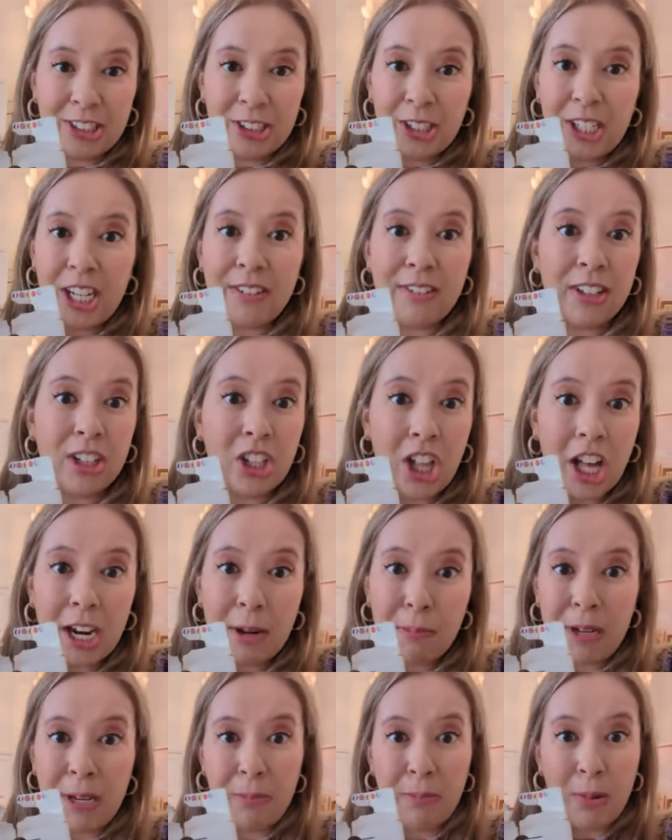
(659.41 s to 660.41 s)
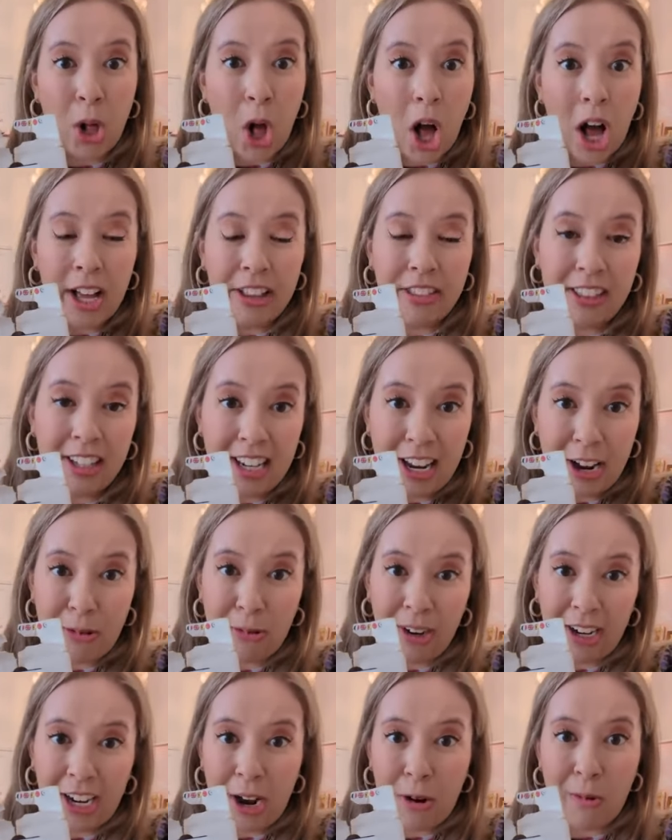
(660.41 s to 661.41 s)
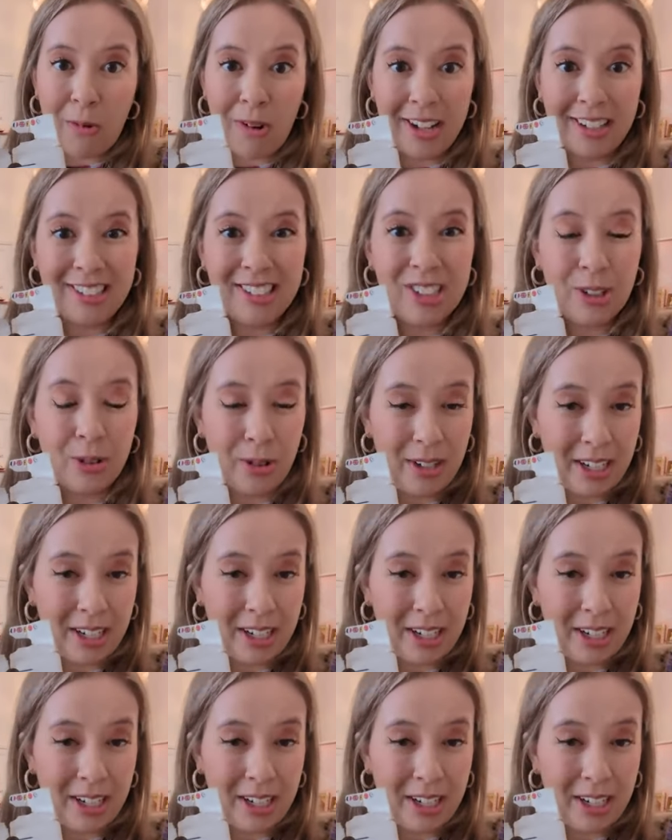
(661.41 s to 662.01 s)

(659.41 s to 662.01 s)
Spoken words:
So you have a lot of people on the network at once, so